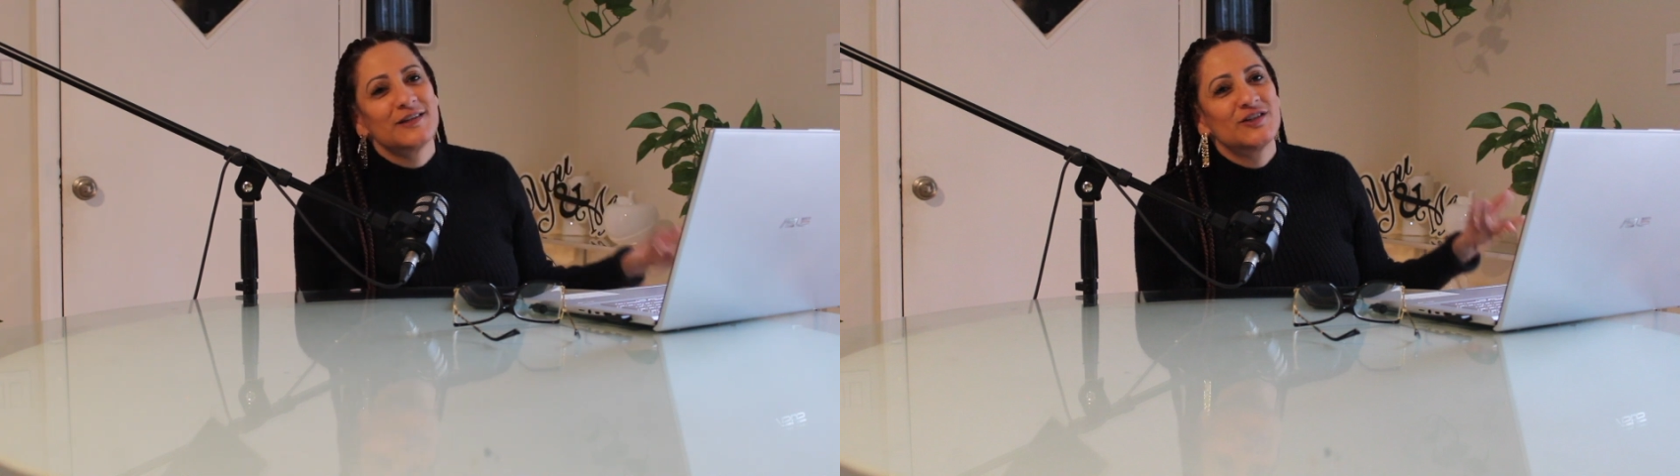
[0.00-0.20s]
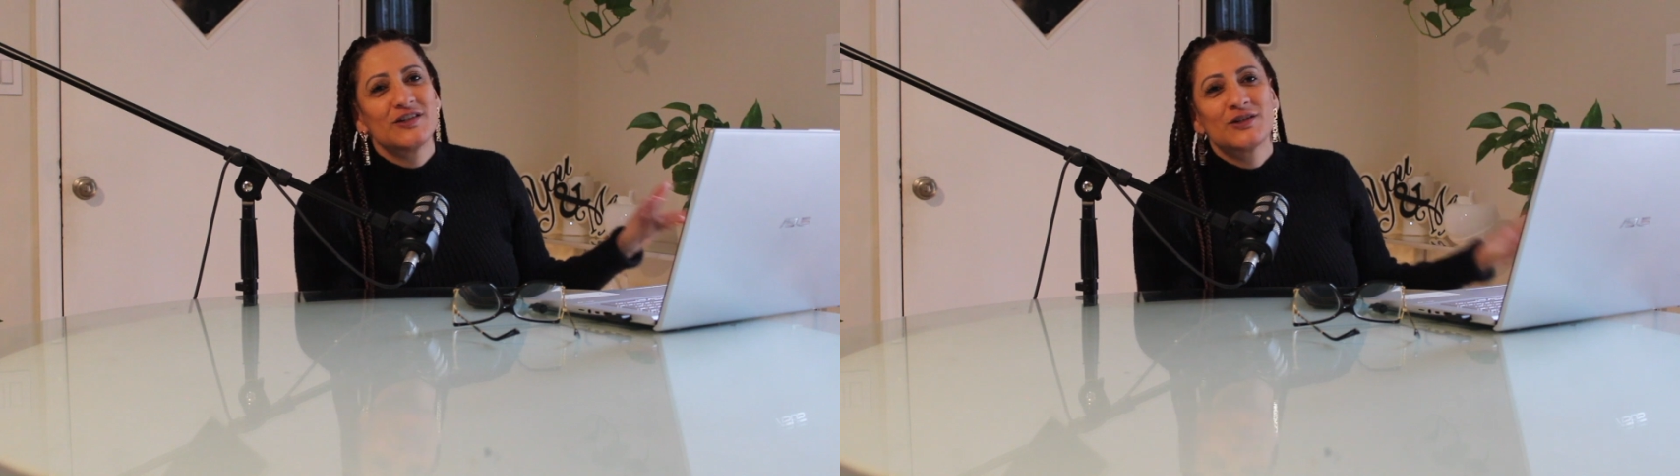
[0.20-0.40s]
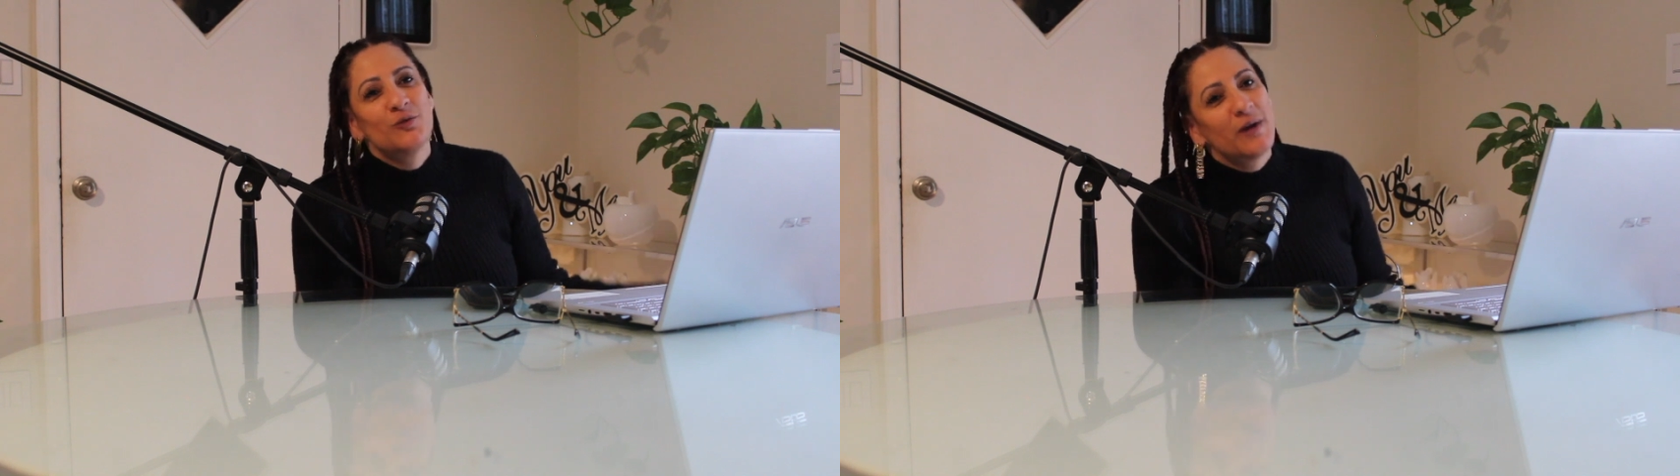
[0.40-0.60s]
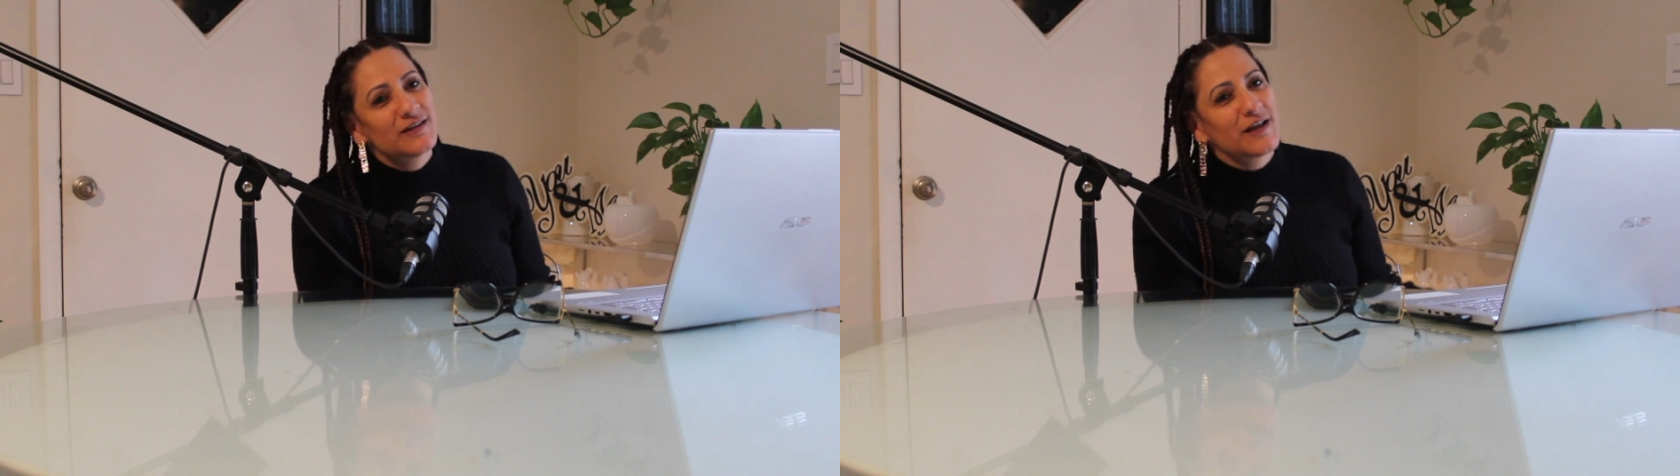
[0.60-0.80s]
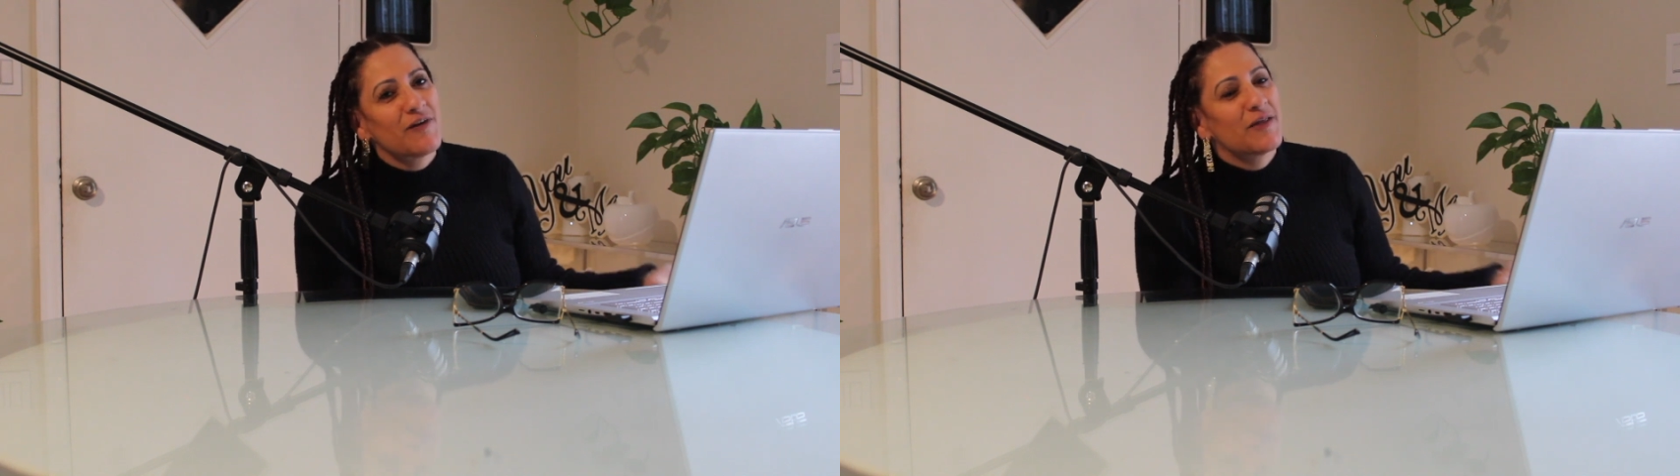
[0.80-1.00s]
uh -huh. it's just too
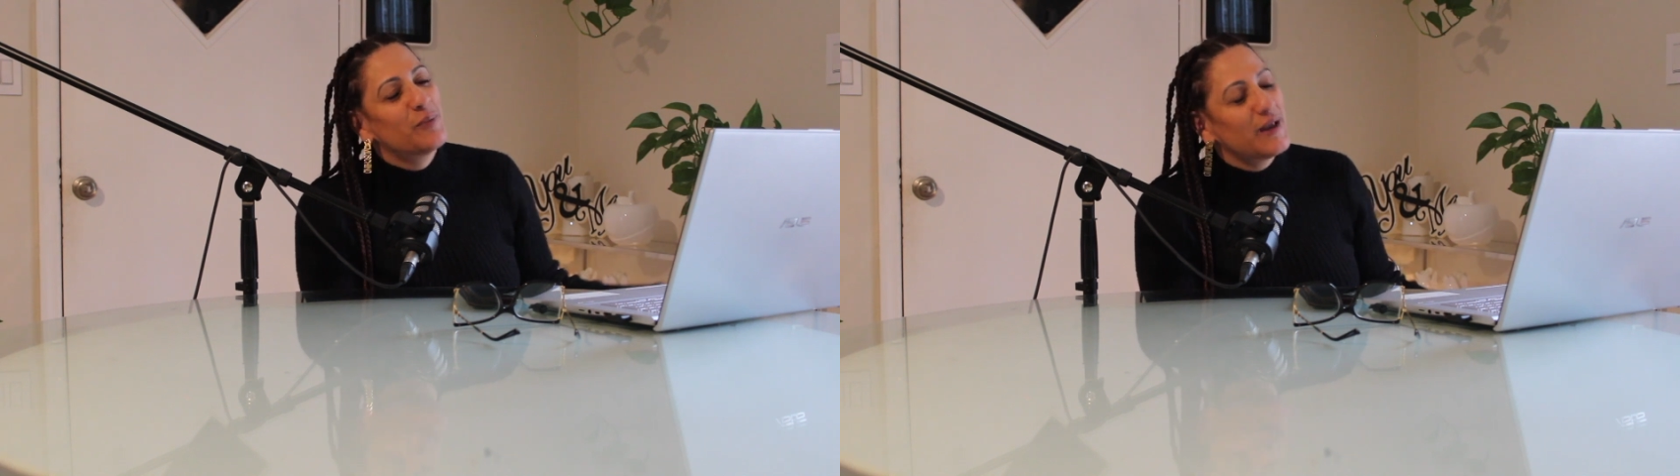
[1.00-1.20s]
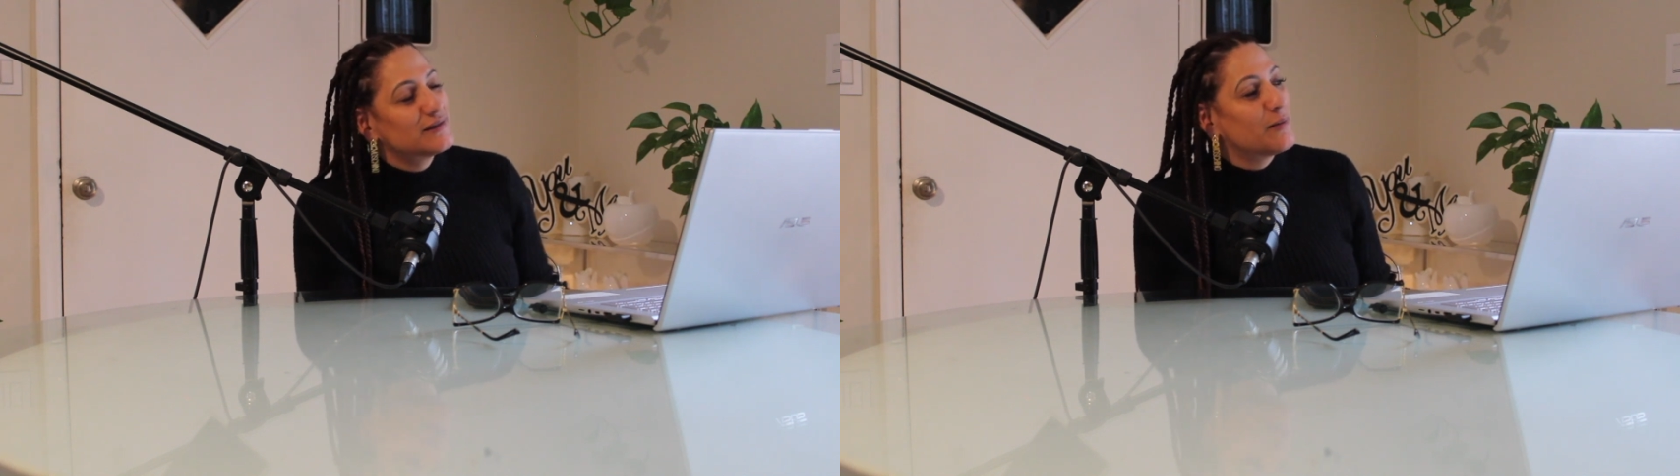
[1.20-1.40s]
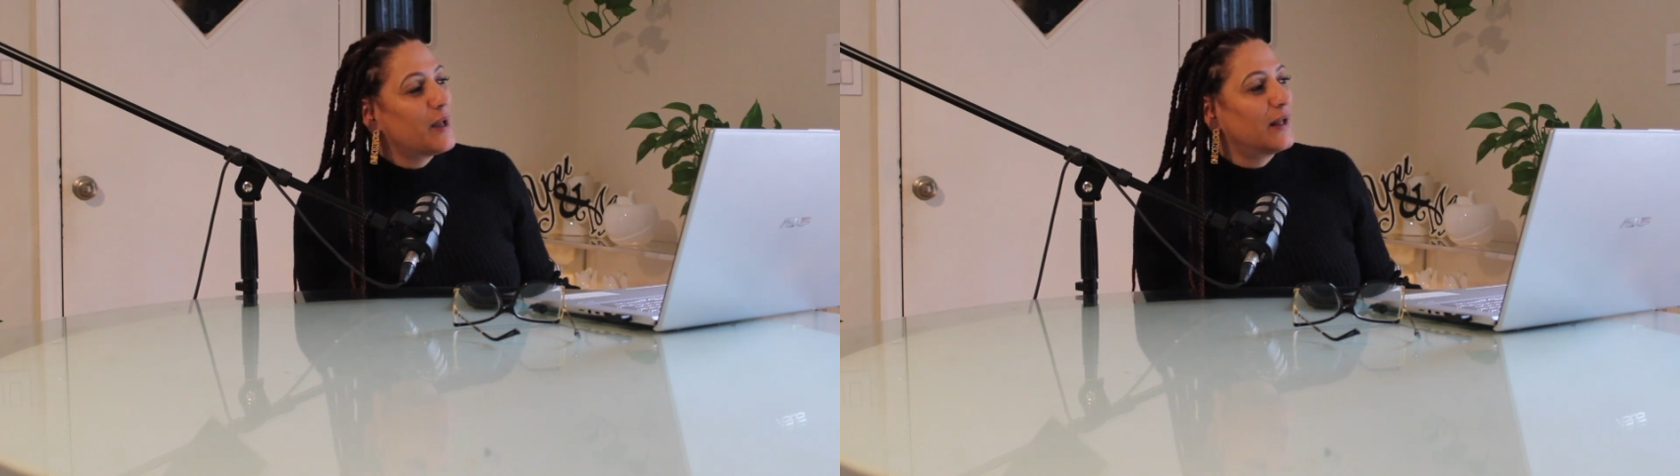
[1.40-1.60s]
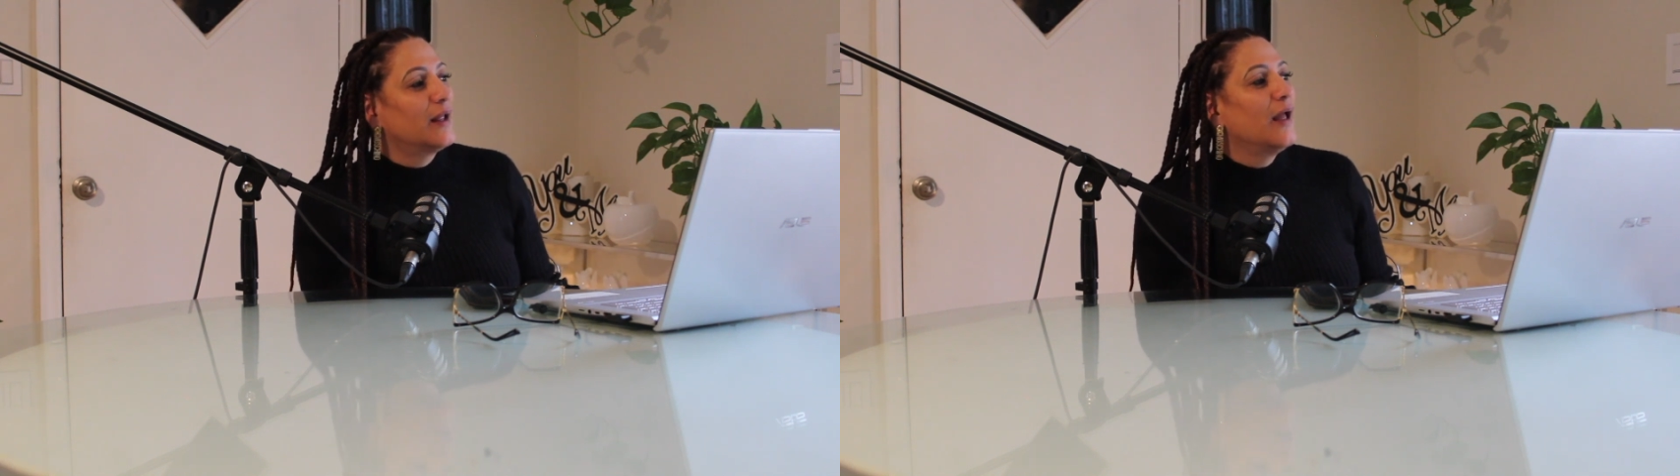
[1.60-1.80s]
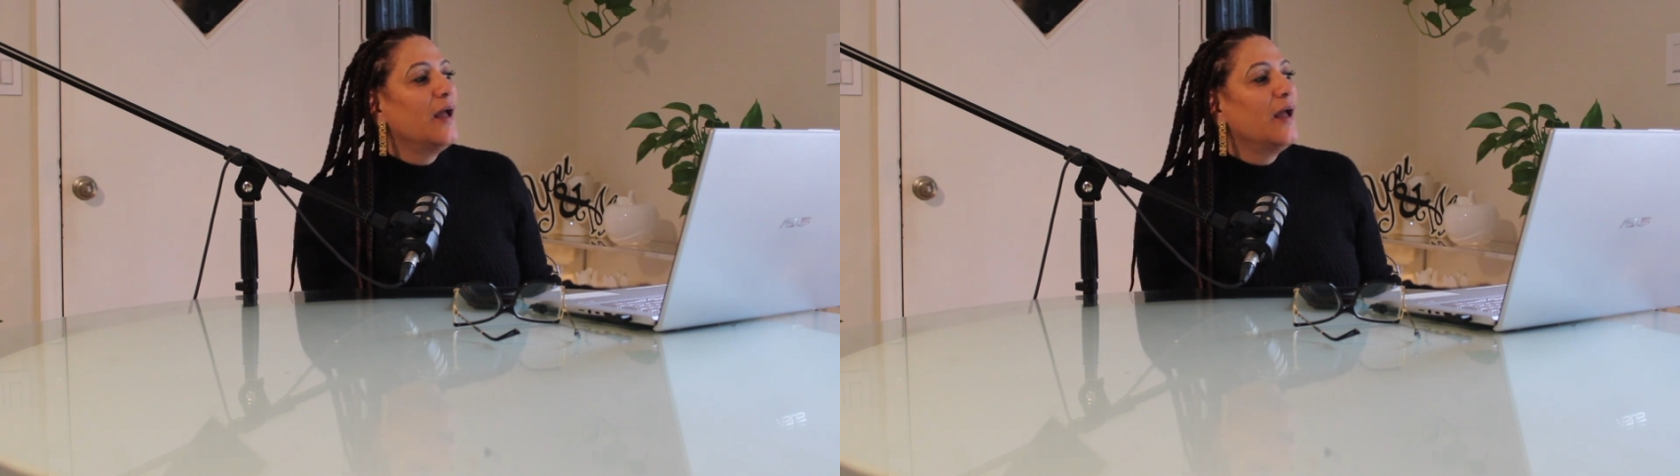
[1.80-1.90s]
much. I'd rather pay somebody.